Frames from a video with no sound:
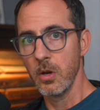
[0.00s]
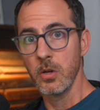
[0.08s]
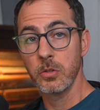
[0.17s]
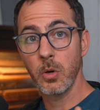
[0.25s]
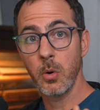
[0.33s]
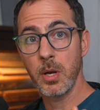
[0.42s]

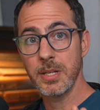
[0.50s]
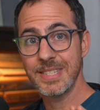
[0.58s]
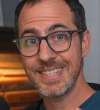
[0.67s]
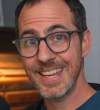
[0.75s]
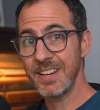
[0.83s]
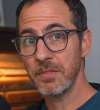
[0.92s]
So
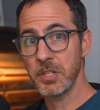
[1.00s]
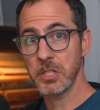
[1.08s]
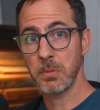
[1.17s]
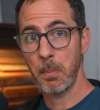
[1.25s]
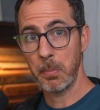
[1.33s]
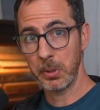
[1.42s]
instead of
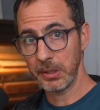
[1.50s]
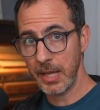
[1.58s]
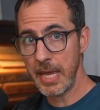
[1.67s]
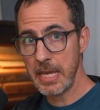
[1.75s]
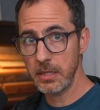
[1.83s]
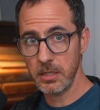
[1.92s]
just
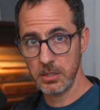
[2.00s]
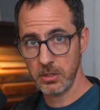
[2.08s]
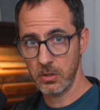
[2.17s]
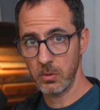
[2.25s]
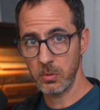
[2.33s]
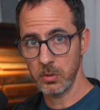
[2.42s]
playing these
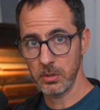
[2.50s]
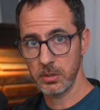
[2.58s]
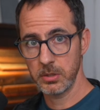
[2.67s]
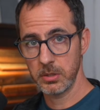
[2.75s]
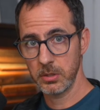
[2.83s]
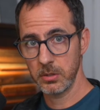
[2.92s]

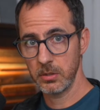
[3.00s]
chords